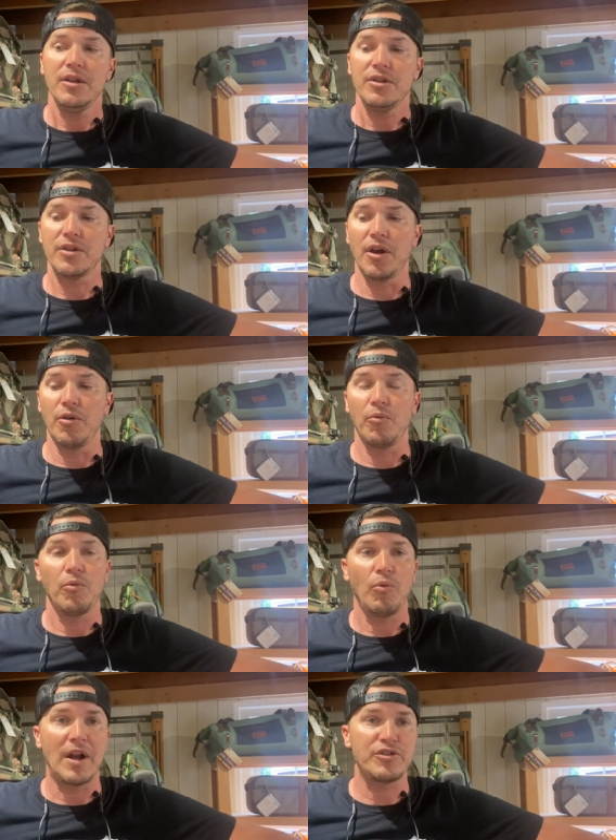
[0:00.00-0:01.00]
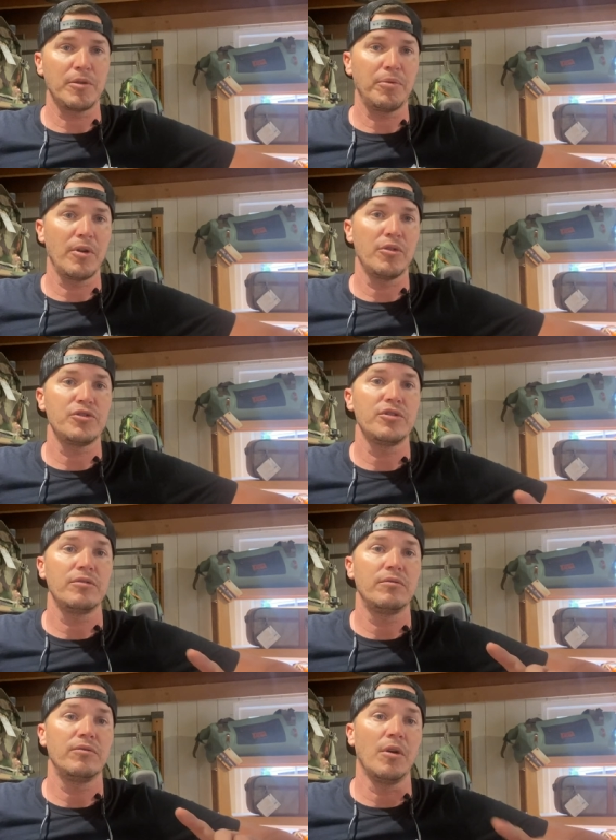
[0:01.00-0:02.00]
So watch your approach,
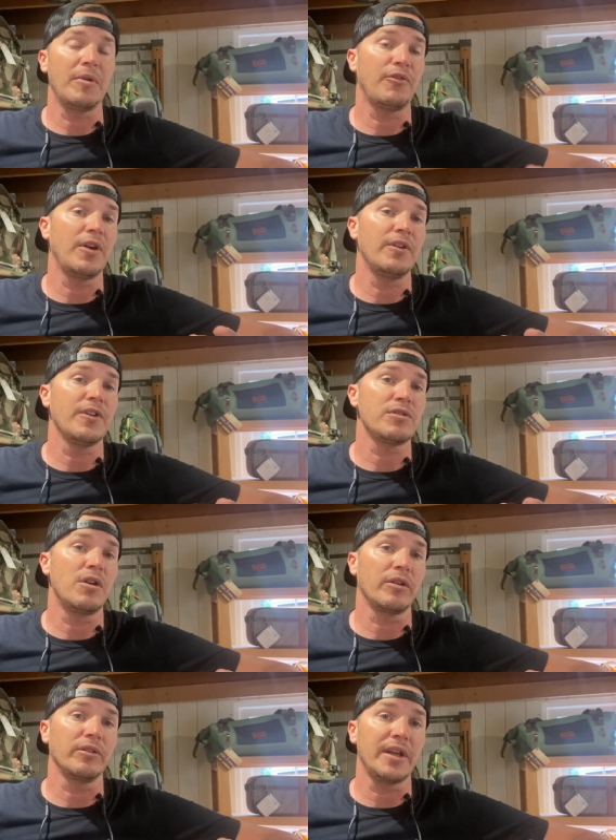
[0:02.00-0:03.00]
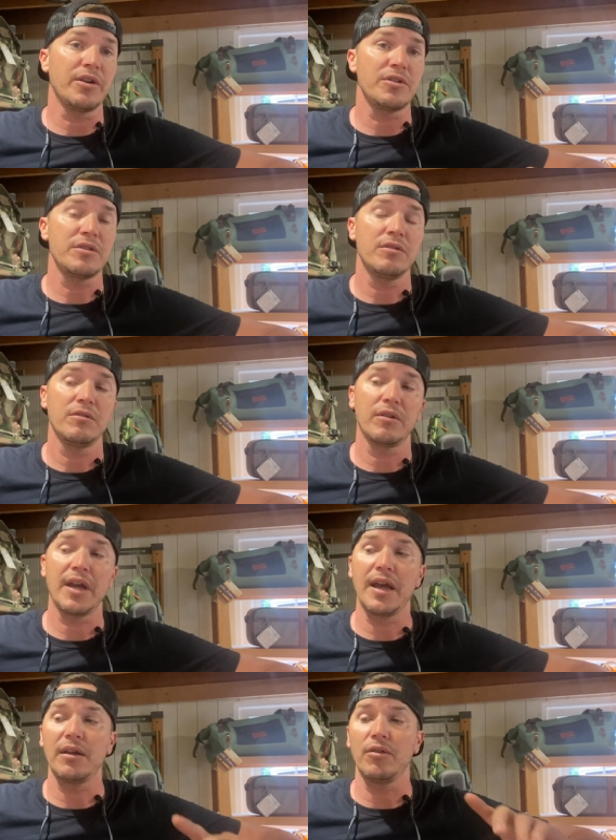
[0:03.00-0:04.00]
don't be afraid to fish longer leaders,
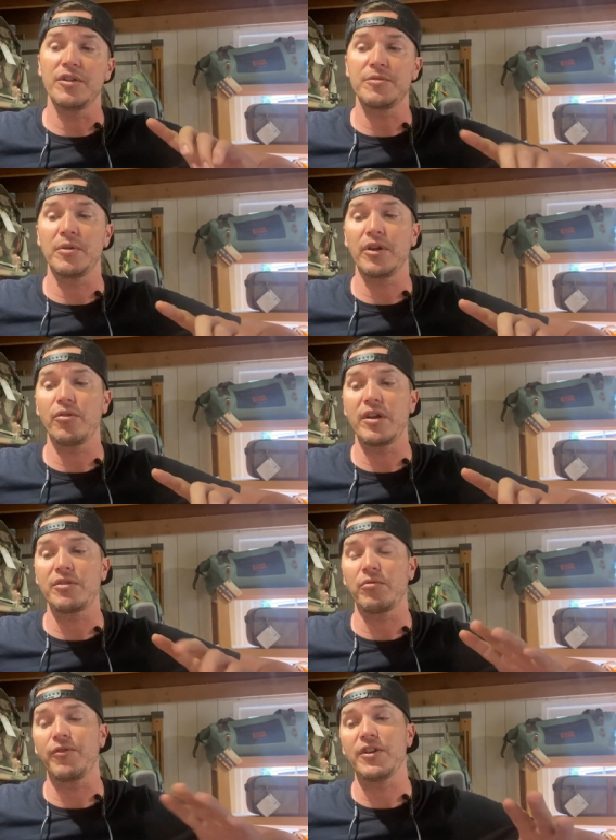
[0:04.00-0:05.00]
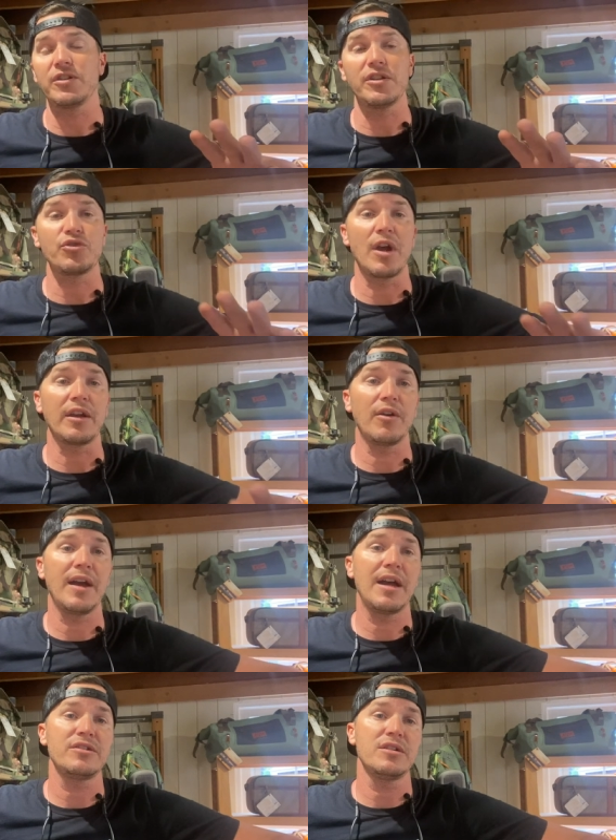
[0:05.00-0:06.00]
okay? On the spring creeks, we're fishing these trico
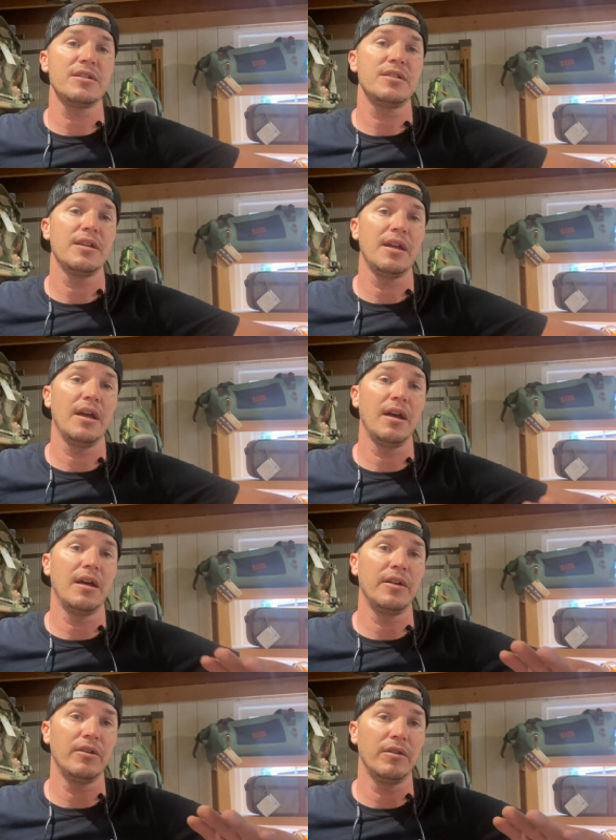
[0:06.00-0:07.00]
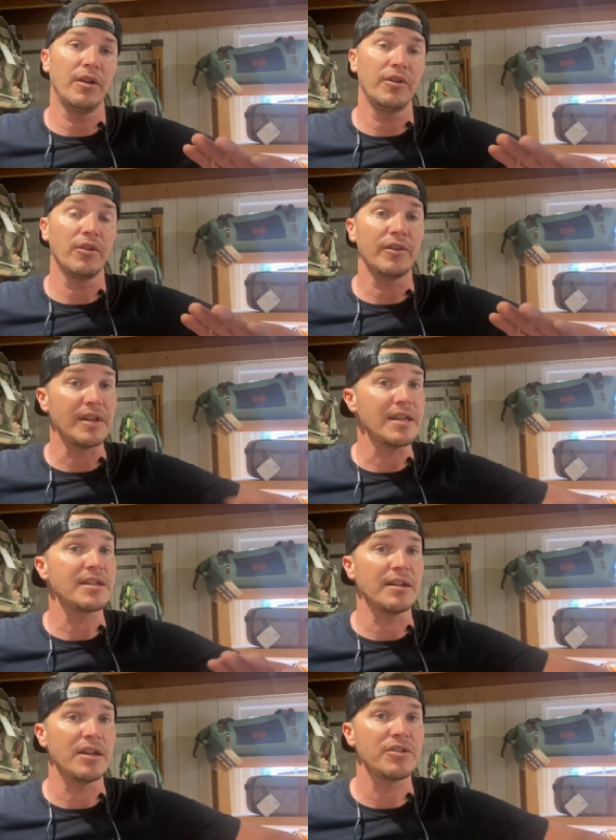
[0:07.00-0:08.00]
hatches, uh, and under these
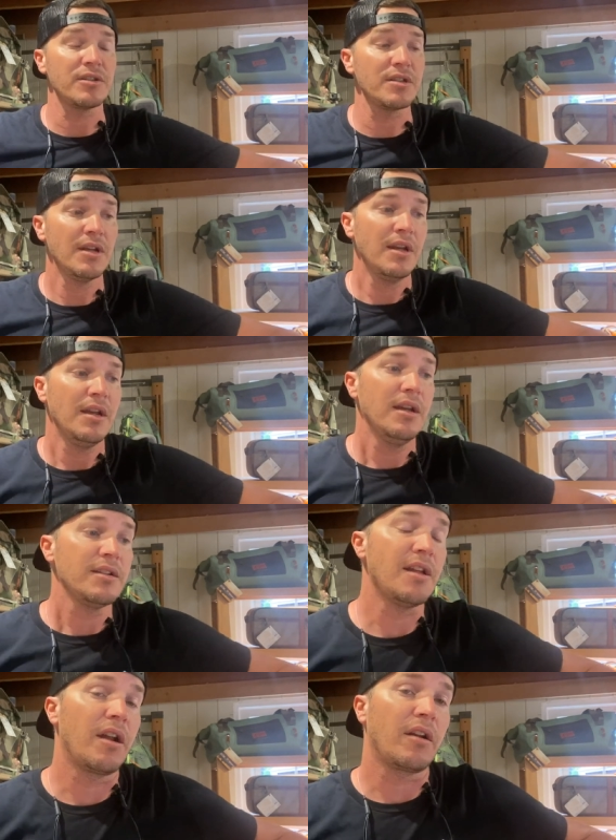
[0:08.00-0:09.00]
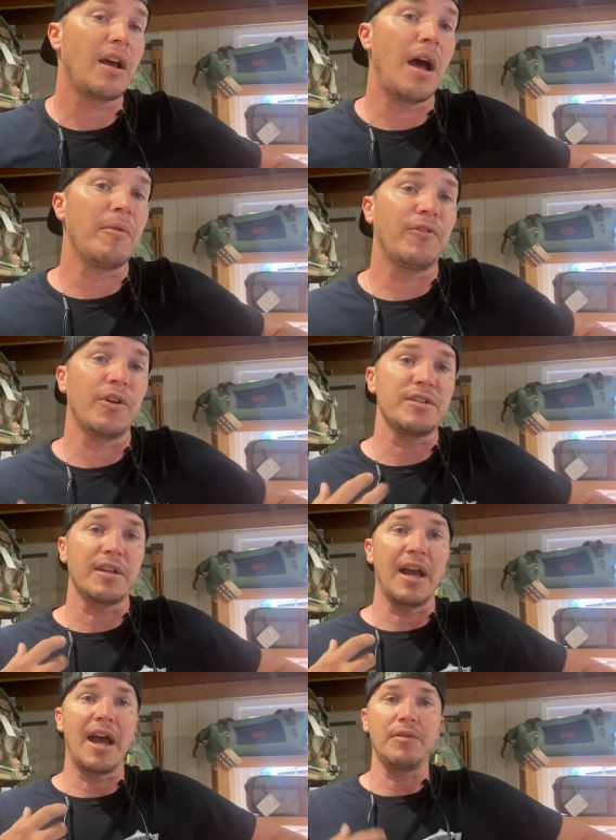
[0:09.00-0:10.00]
conditions, it's not uncommon for us to
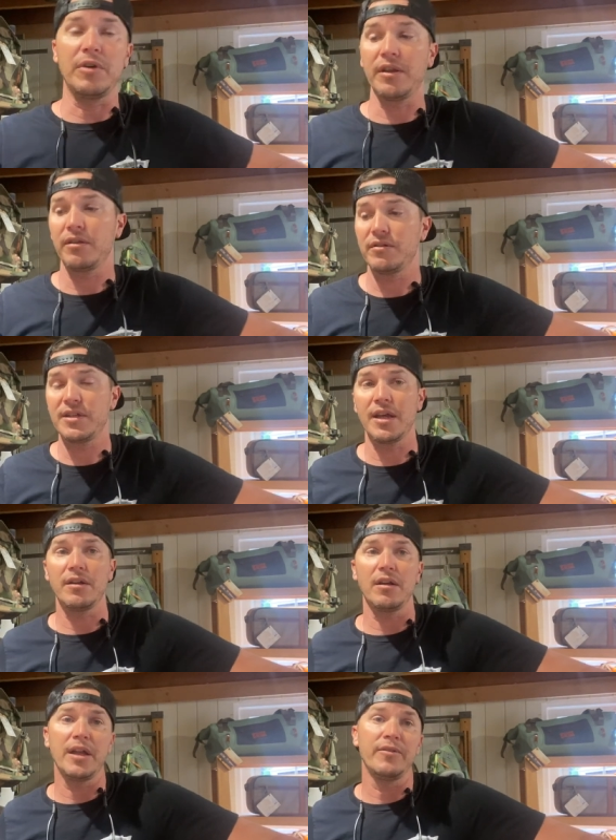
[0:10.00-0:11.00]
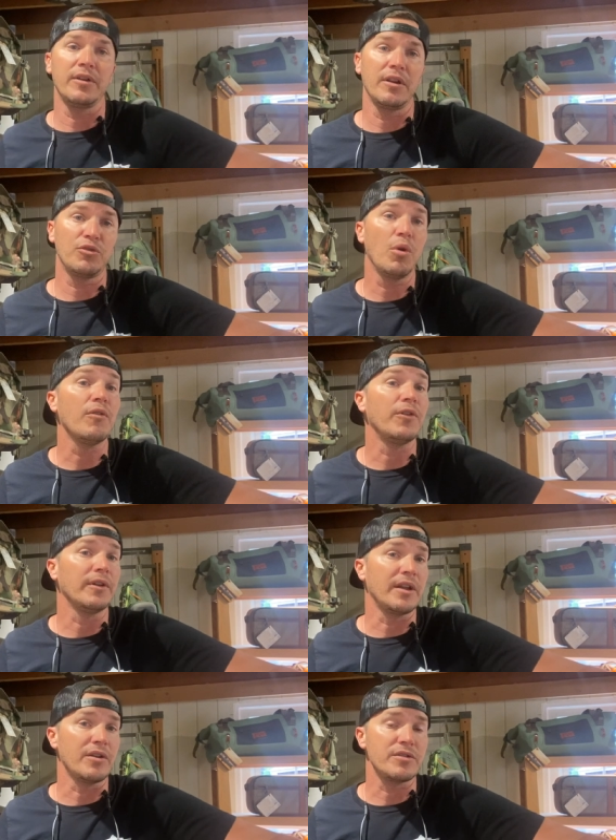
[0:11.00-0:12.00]
guide with 10, 11, and 12 foot
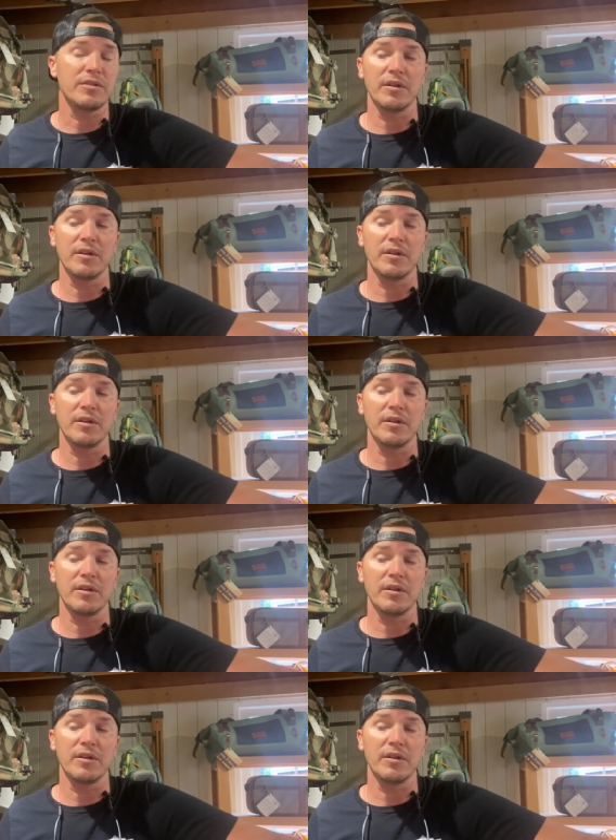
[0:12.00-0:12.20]
leaders.